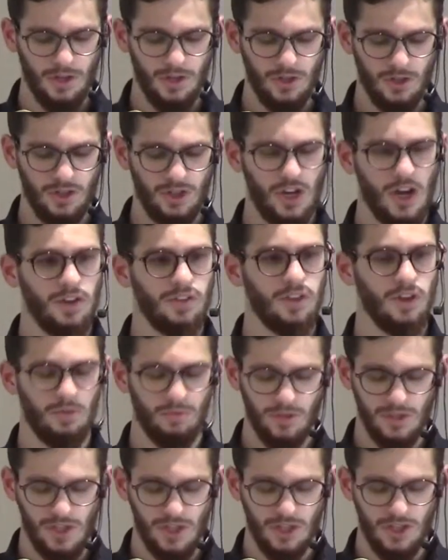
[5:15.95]
share their
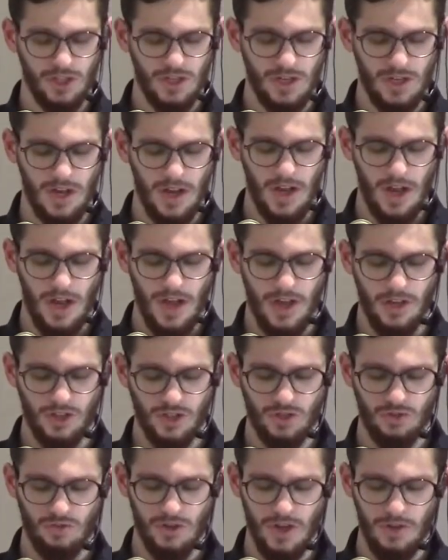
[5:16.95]
religion,
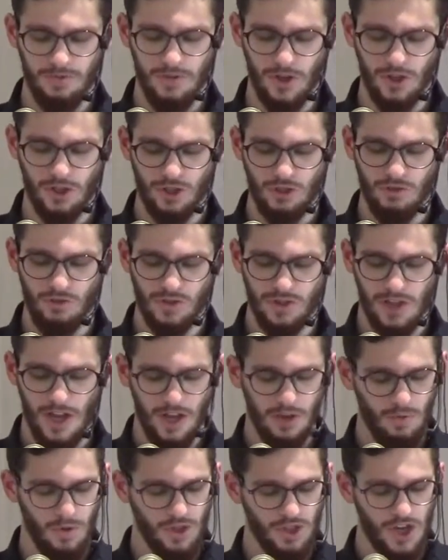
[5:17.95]
history, virtues,
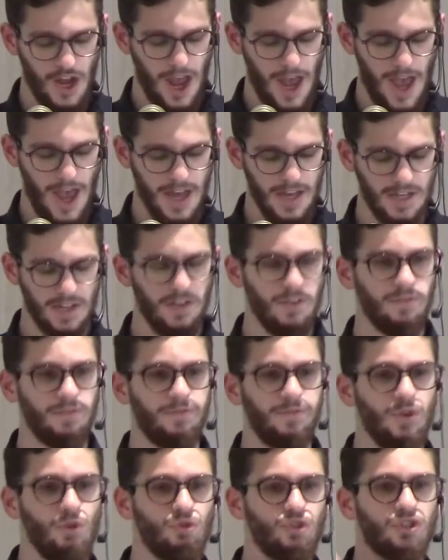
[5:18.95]
language, and
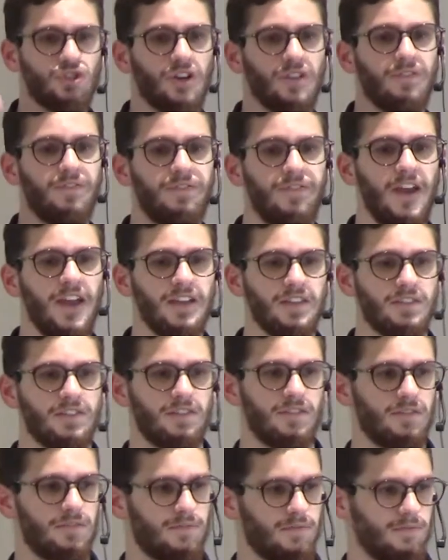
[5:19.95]
future and
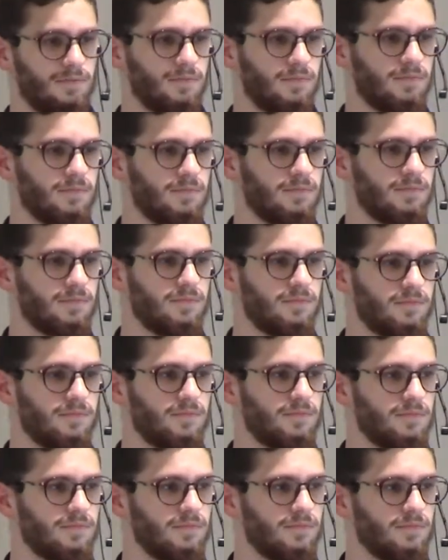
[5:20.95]
fate.
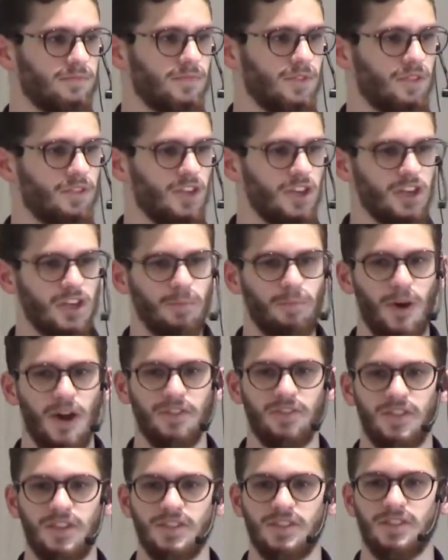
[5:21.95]
Think
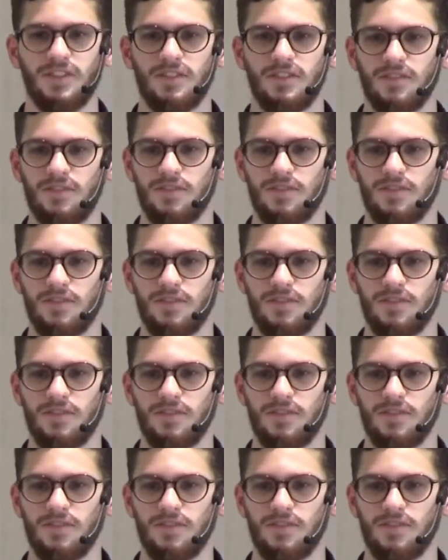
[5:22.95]
about this.